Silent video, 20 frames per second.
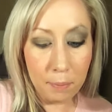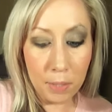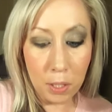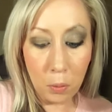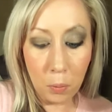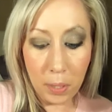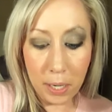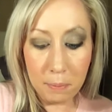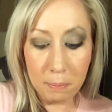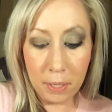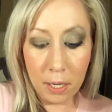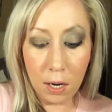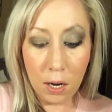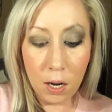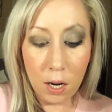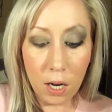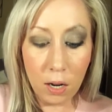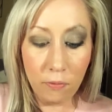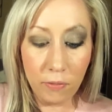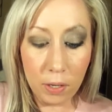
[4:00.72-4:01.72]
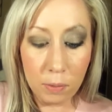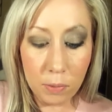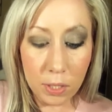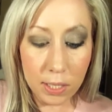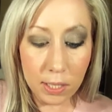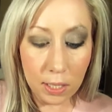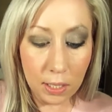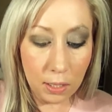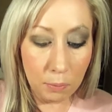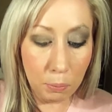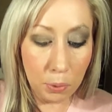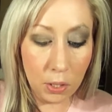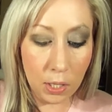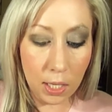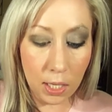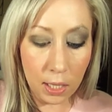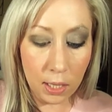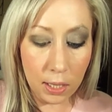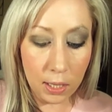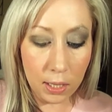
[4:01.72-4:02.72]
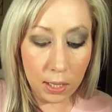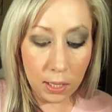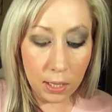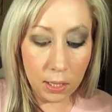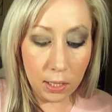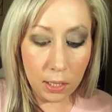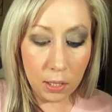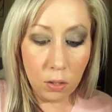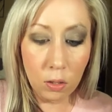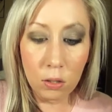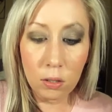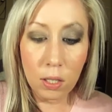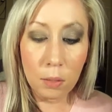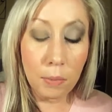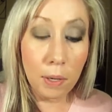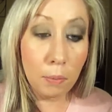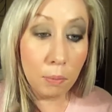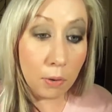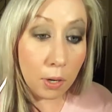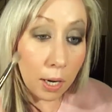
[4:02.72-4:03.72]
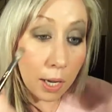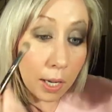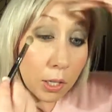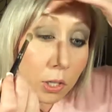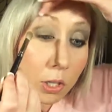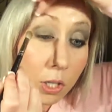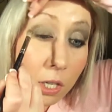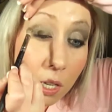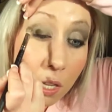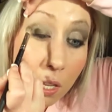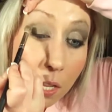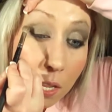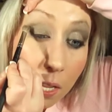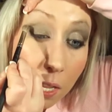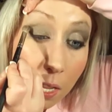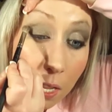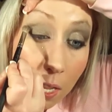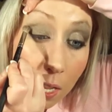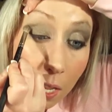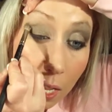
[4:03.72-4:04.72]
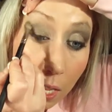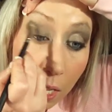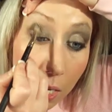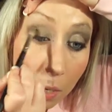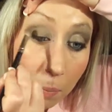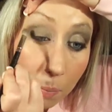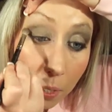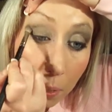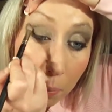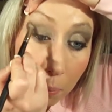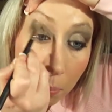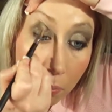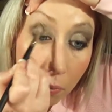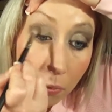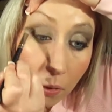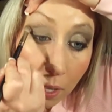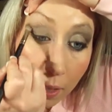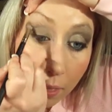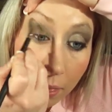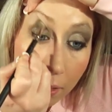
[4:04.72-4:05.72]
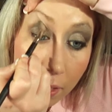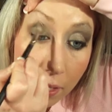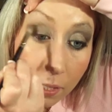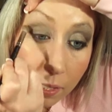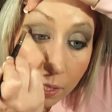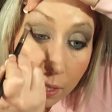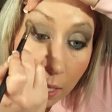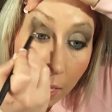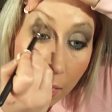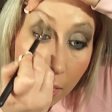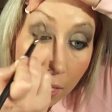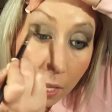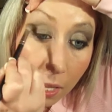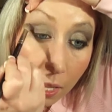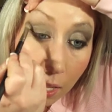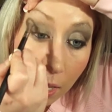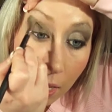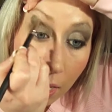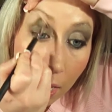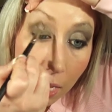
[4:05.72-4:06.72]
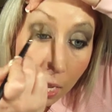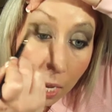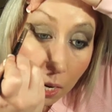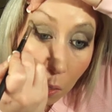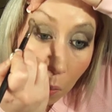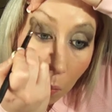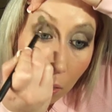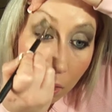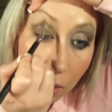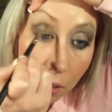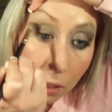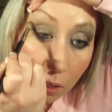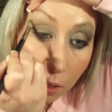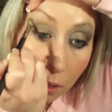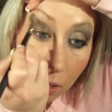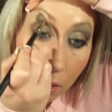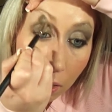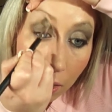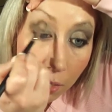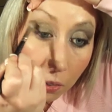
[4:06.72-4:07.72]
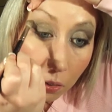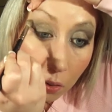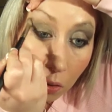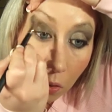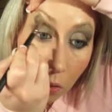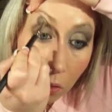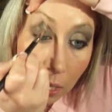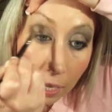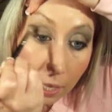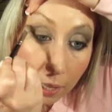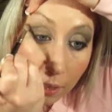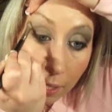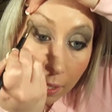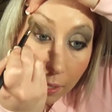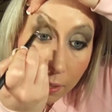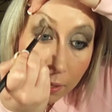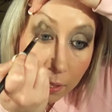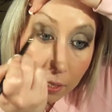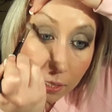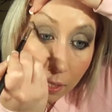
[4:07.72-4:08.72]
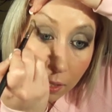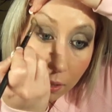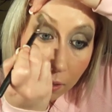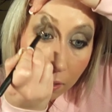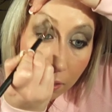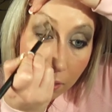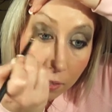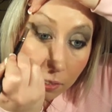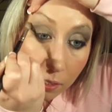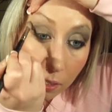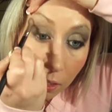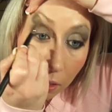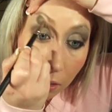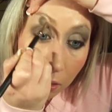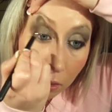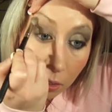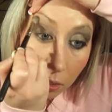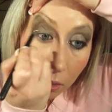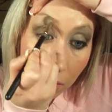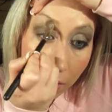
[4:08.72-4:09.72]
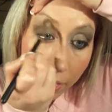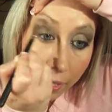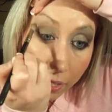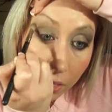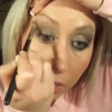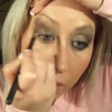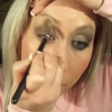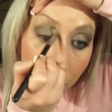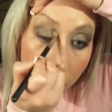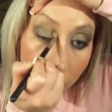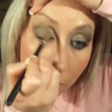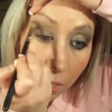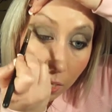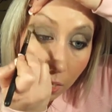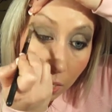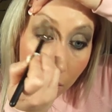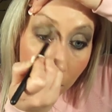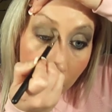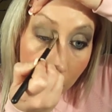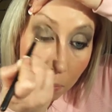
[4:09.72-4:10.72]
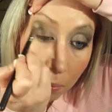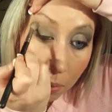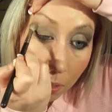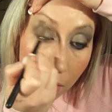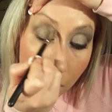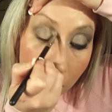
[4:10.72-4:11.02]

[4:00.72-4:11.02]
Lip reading: I'm going to wipe it off. I'm just going to put a little on my brush, and I'm going to blend this out a little. I like to get this color kind of up